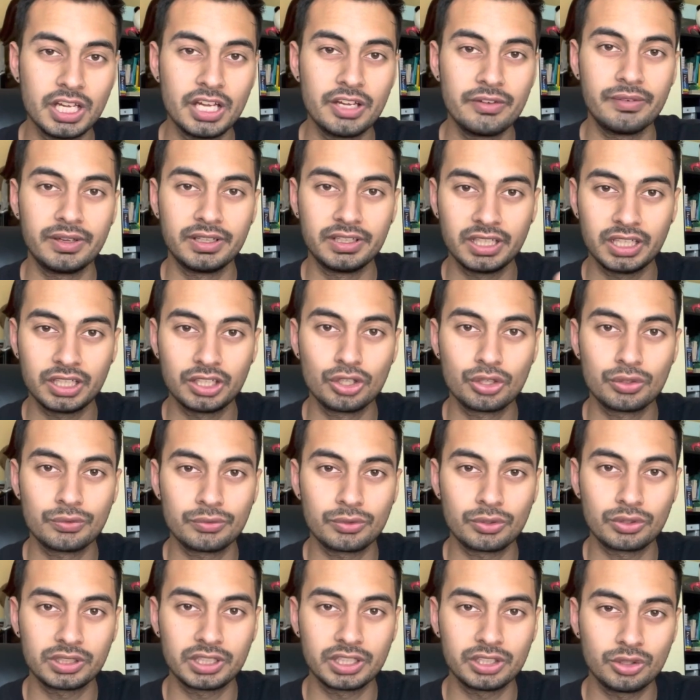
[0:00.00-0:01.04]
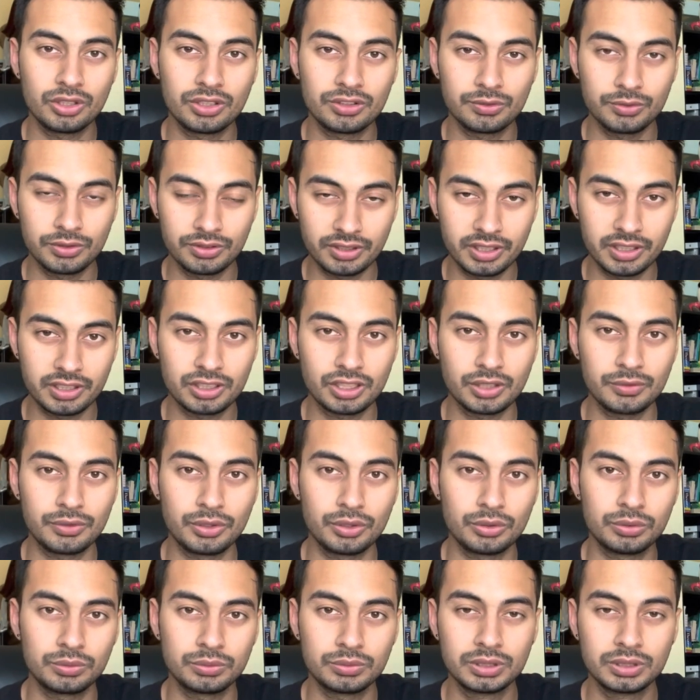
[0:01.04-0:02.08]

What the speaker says: when they go for the US visa interview.